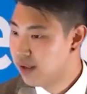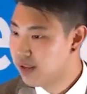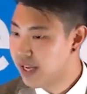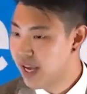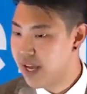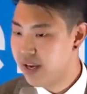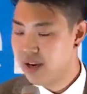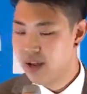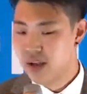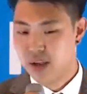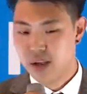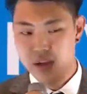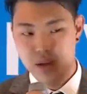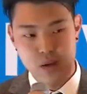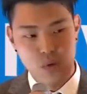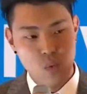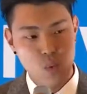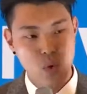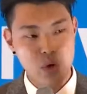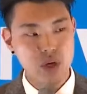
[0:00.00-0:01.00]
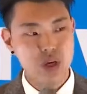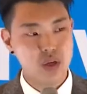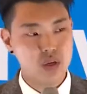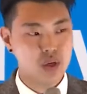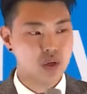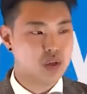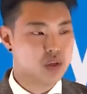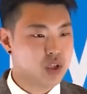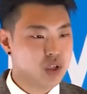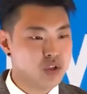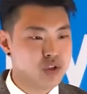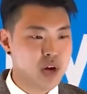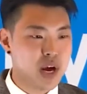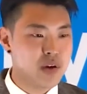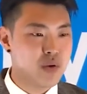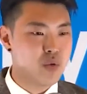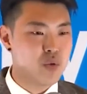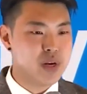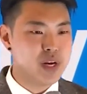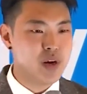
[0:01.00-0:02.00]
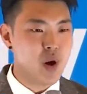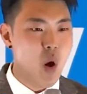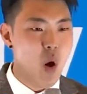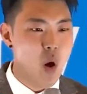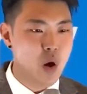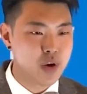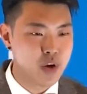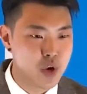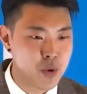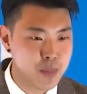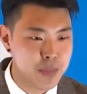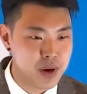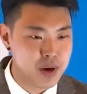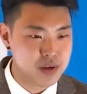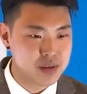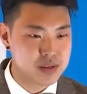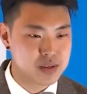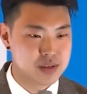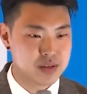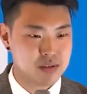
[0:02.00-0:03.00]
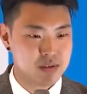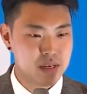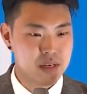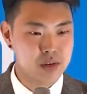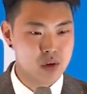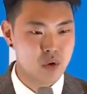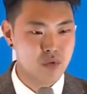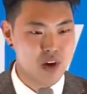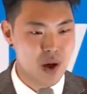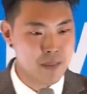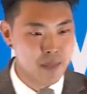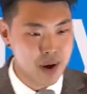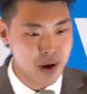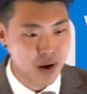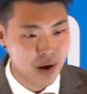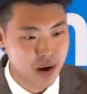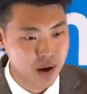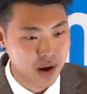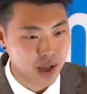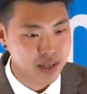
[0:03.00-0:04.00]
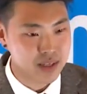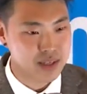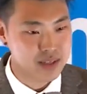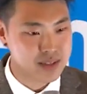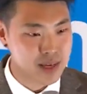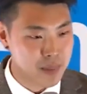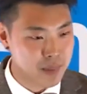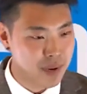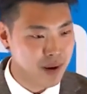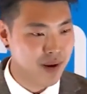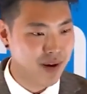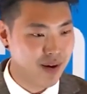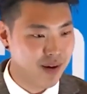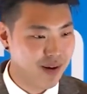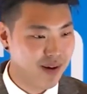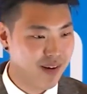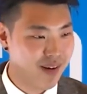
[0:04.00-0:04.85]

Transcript: then what do? Do you try to read all your books in November and December?